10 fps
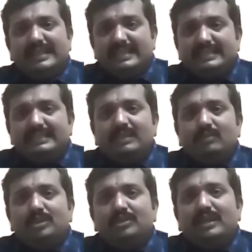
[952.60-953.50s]

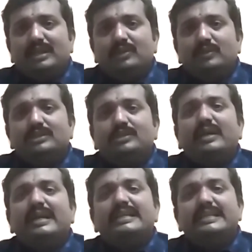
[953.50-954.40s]
Instead, what you can do is
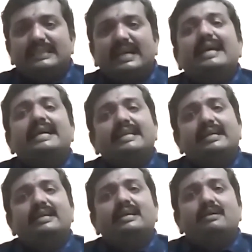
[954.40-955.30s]
you can
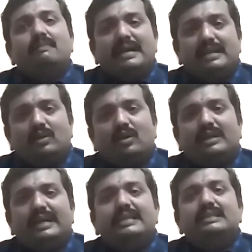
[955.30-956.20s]
design
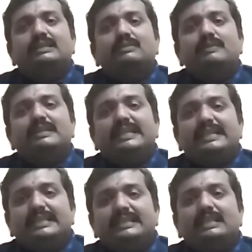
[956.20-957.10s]
microorganisms by
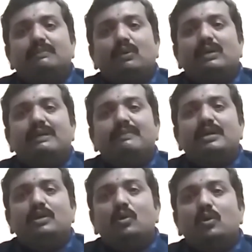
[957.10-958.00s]
changing their
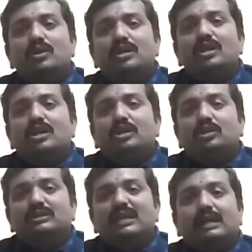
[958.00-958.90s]
programming code
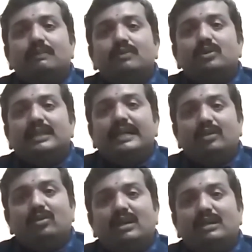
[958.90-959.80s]
to suck up those
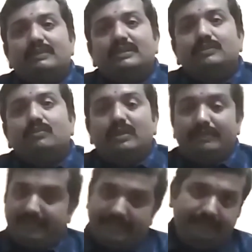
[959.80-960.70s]
hydrocarbons more
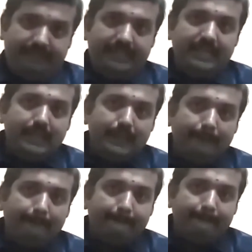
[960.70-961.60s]
effectively.